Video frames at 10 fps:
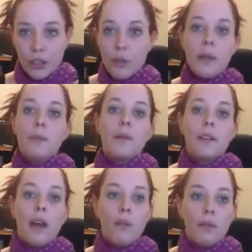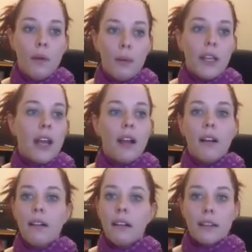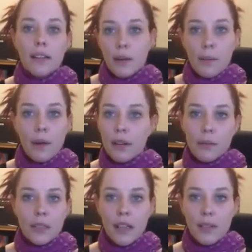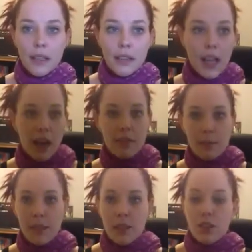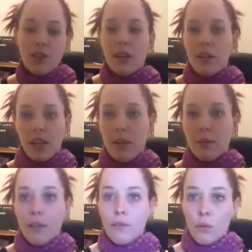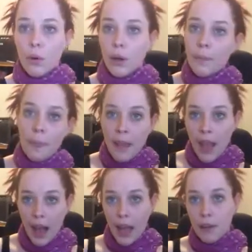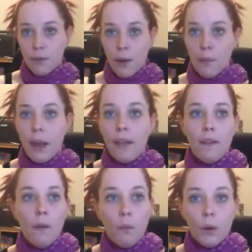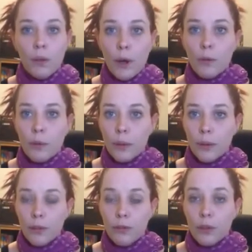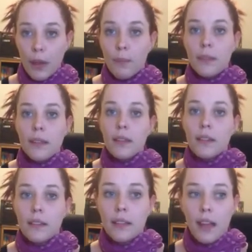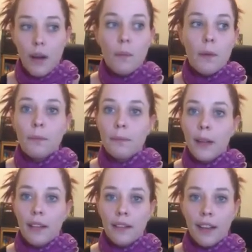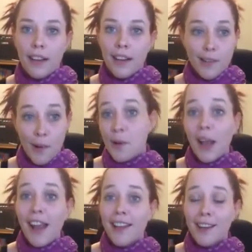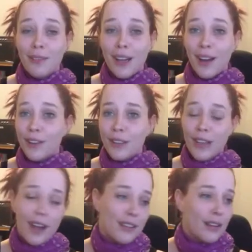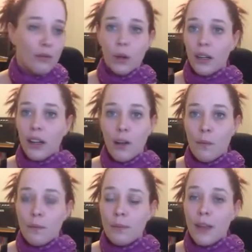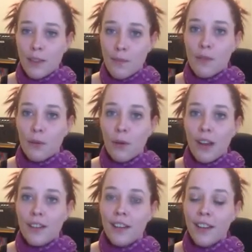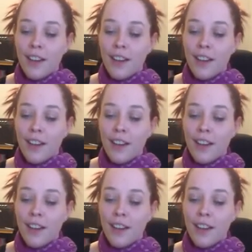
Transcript: show people that we care, and it's not a part of themselves that they have to be ashamed of or hide from, and that we're there for them to help them, and that it's okay, and we understand, and we're going to help get them through it.